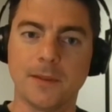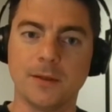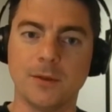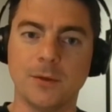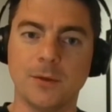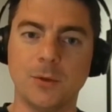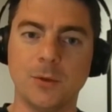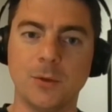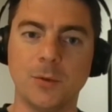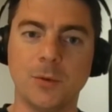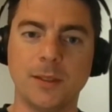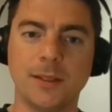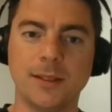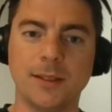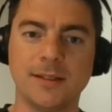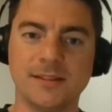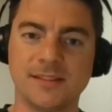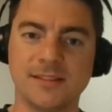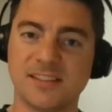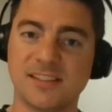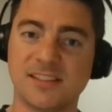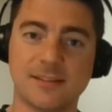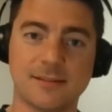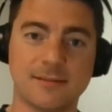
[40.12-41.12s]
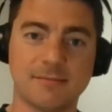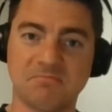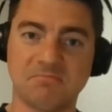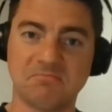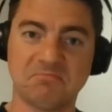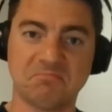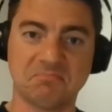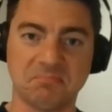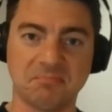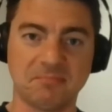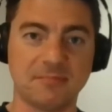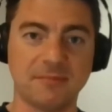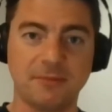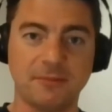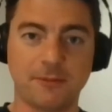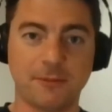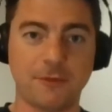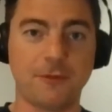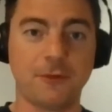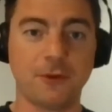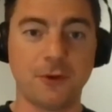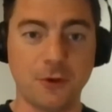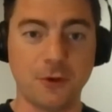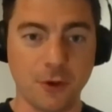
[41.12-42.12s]
who is
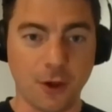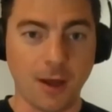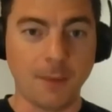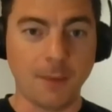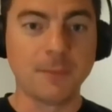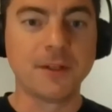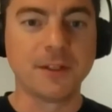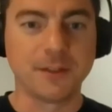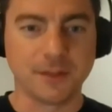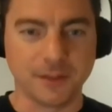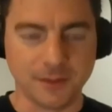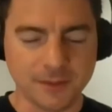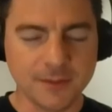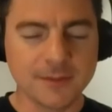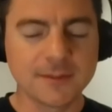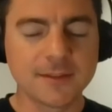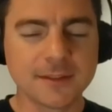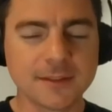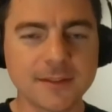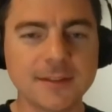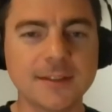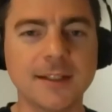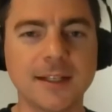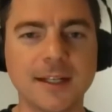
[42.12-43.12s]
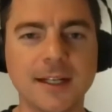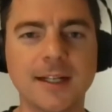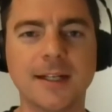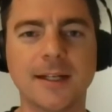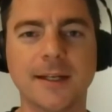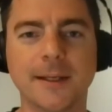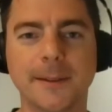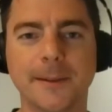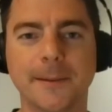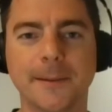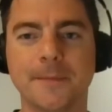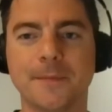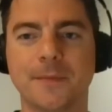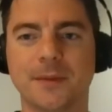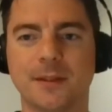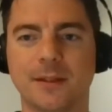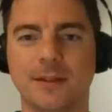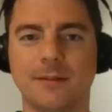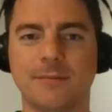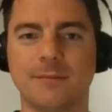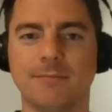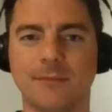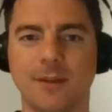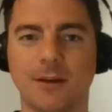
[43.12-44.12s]
phenomenal.
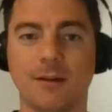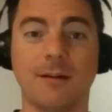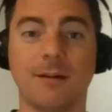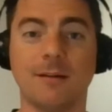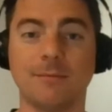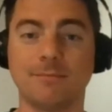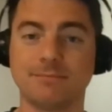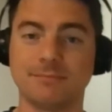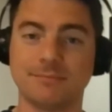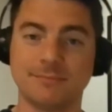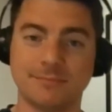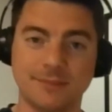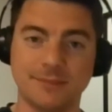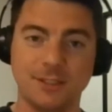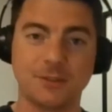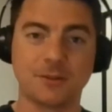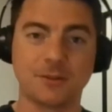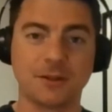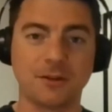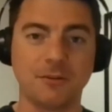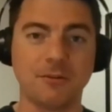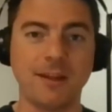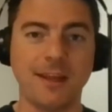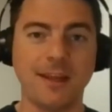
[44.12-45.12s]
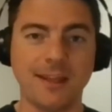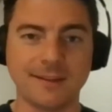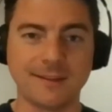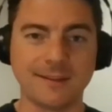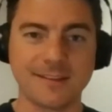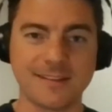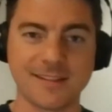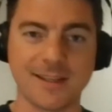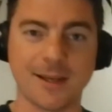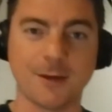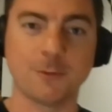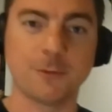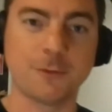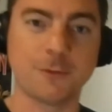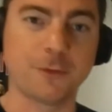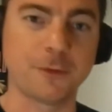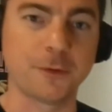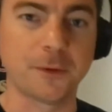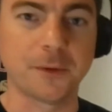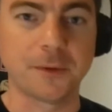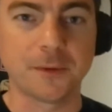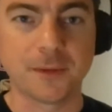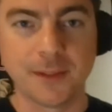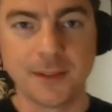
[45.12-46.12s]
Created the sound
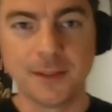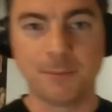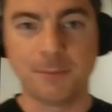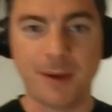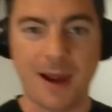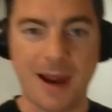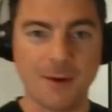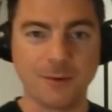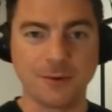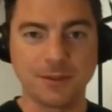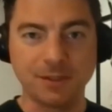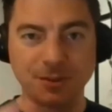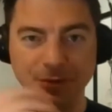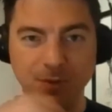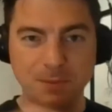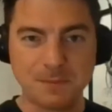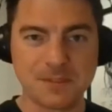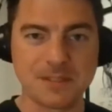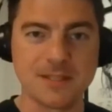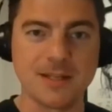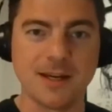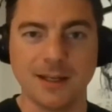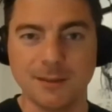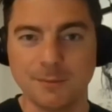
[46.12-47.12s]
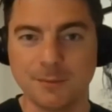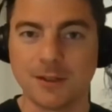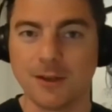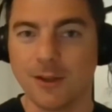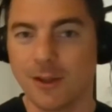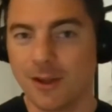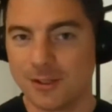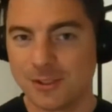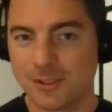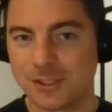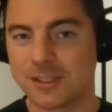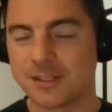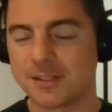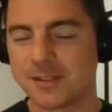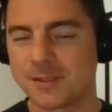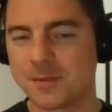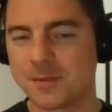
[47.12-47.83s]
for Powertrip's Nightmare Logic